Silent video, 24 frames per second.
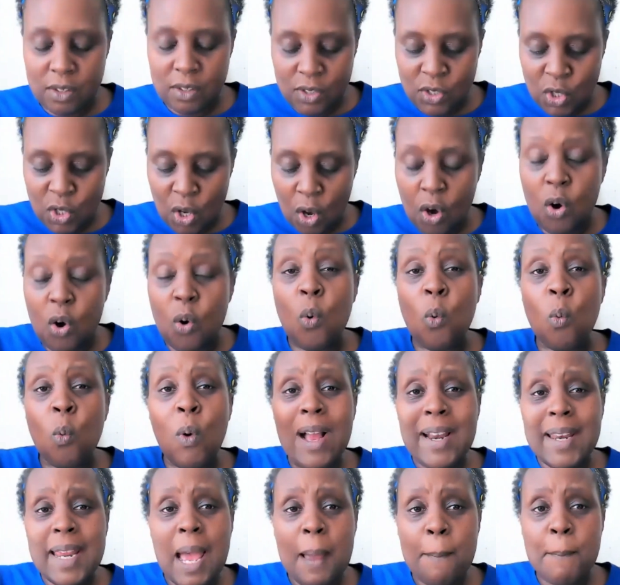So
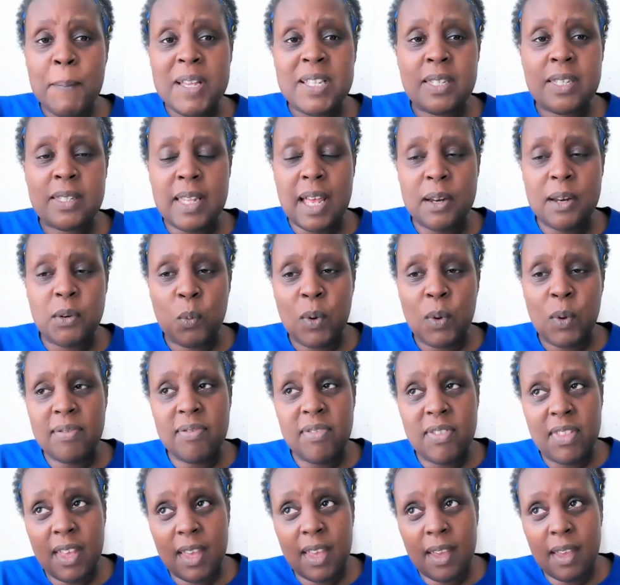what happens that
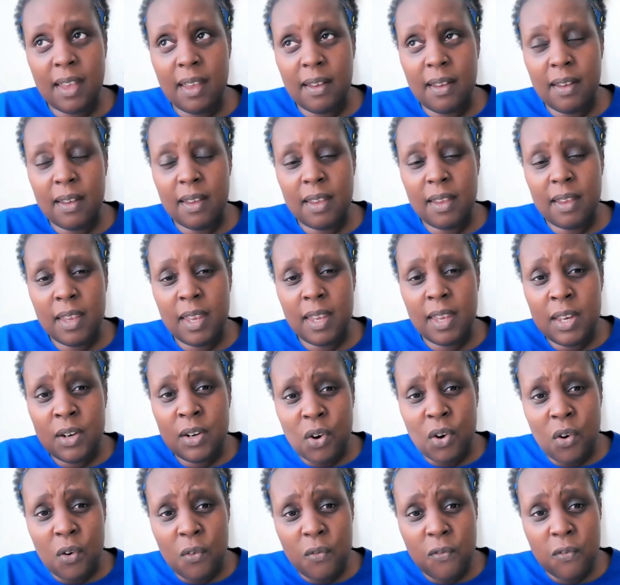when the
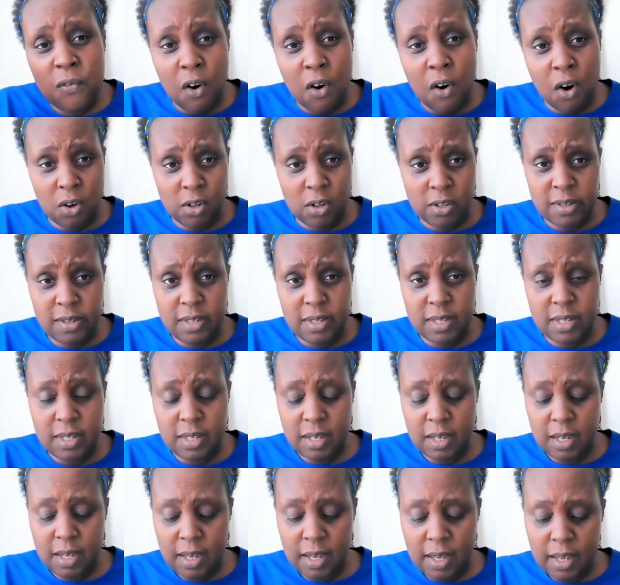hero falls,
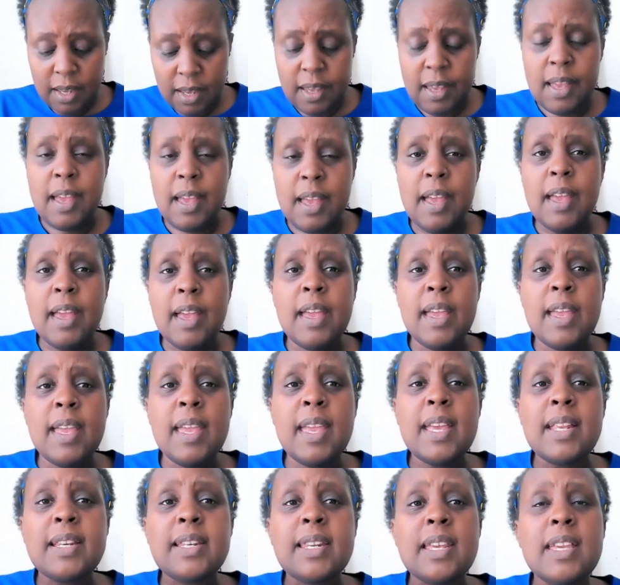
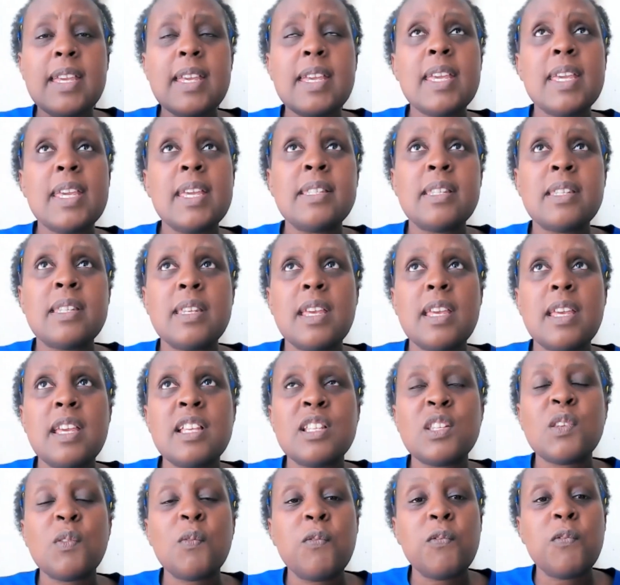
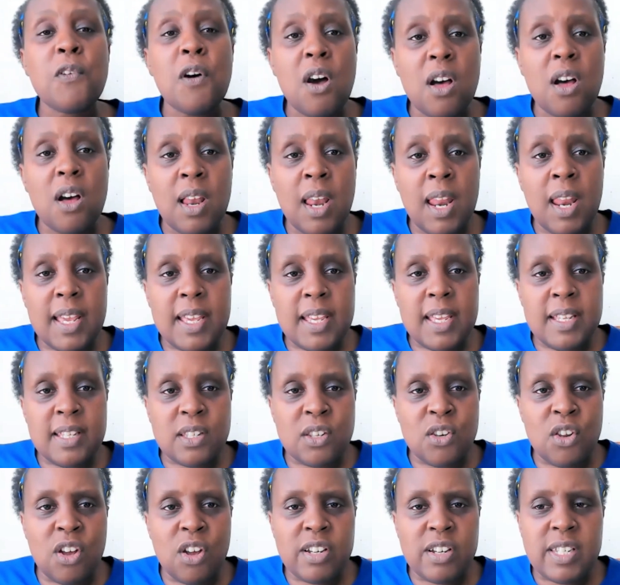His fall is
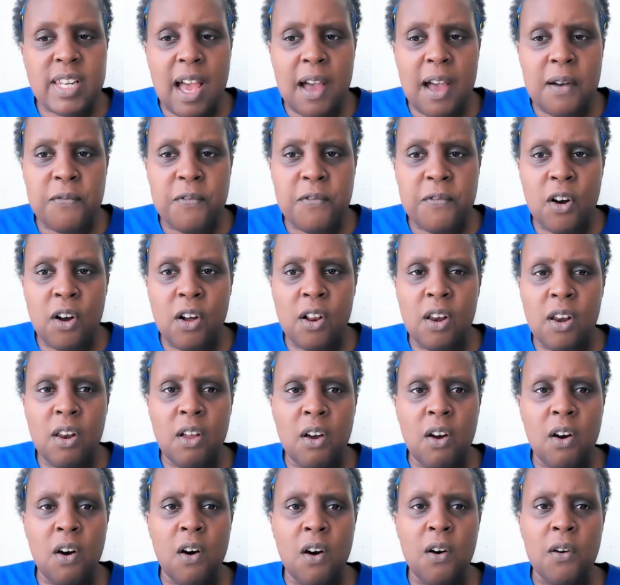not a fall
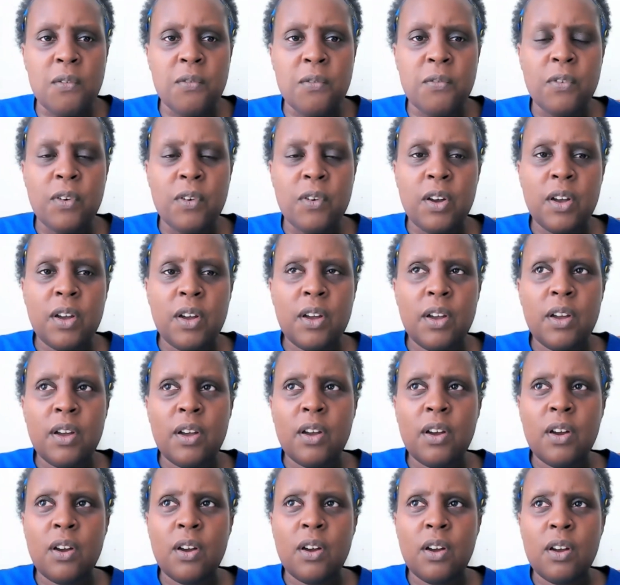of
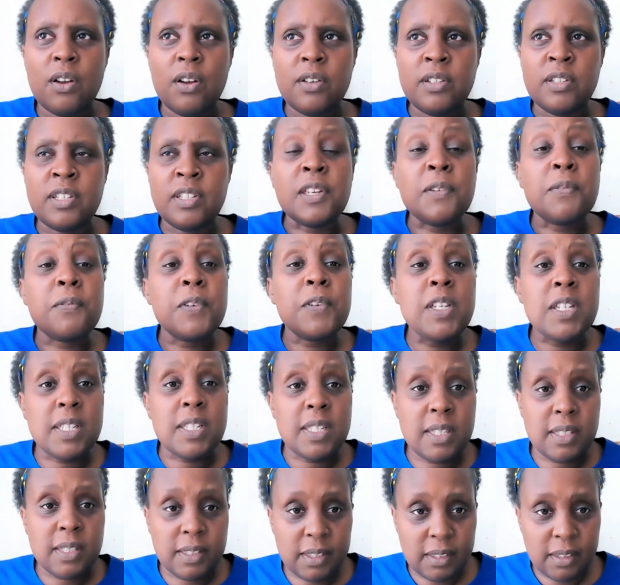
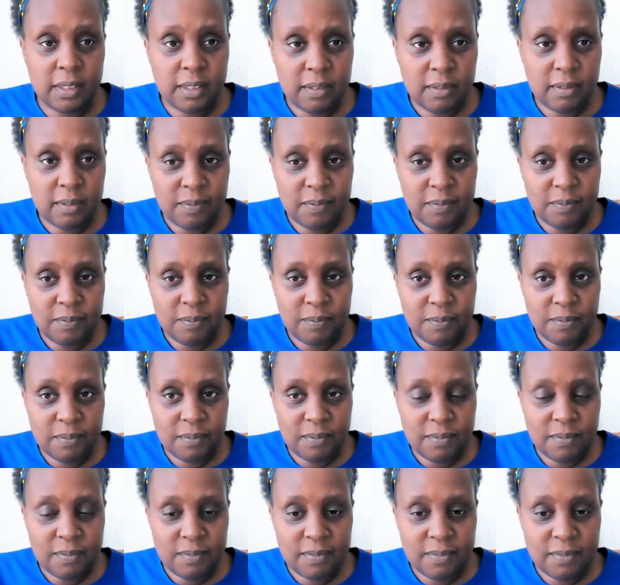defeat.
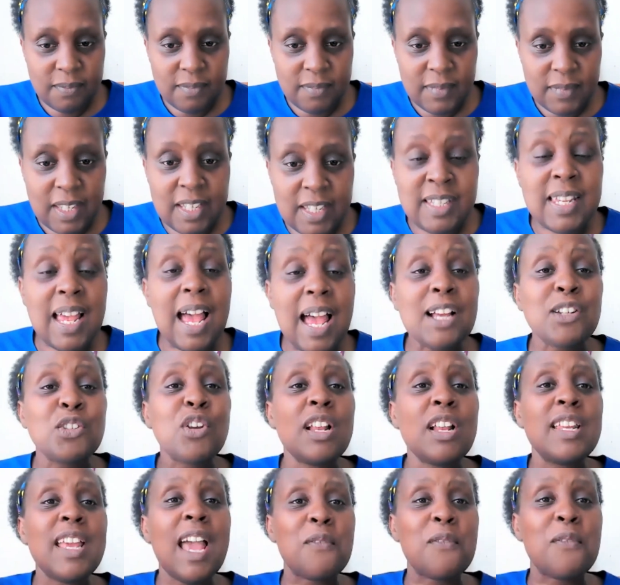It's
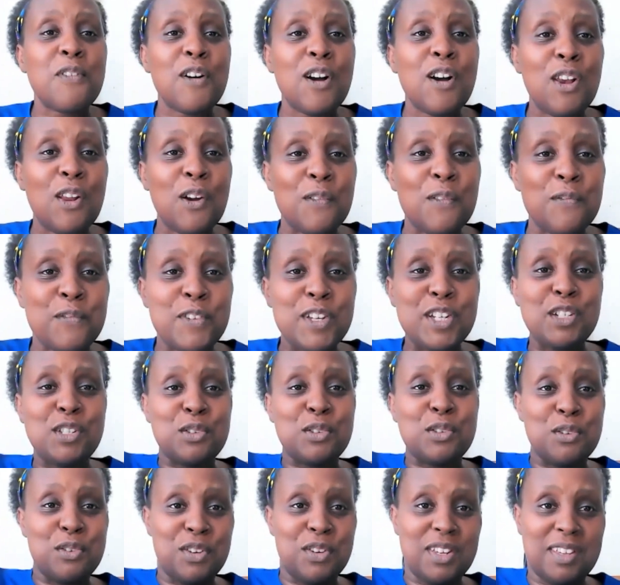actually a fall of
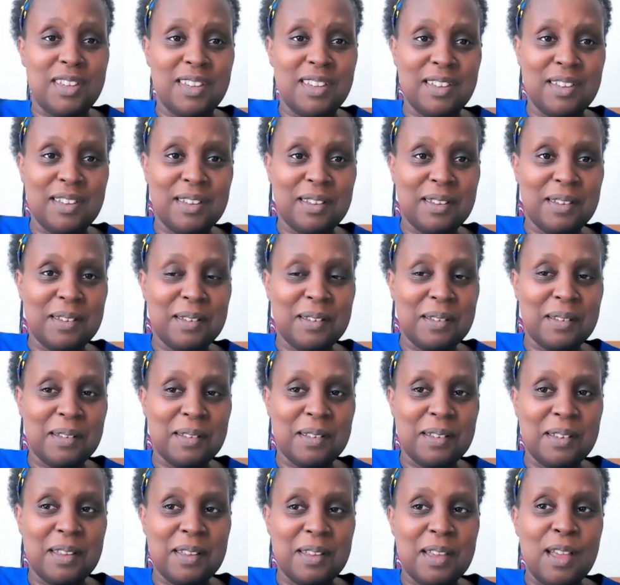victory,
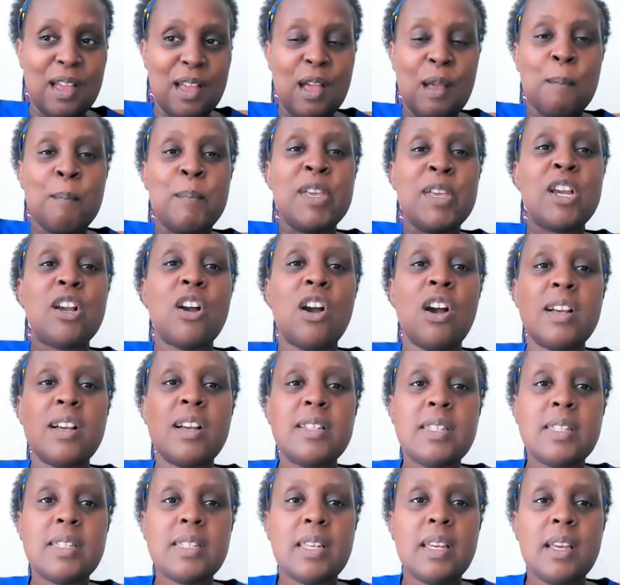
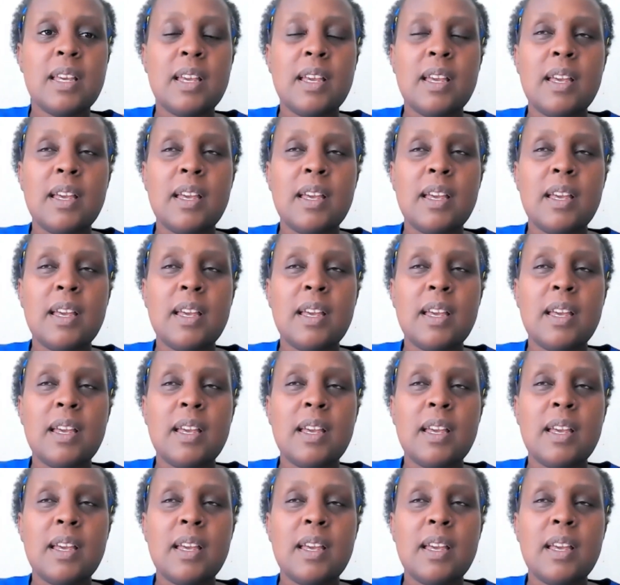because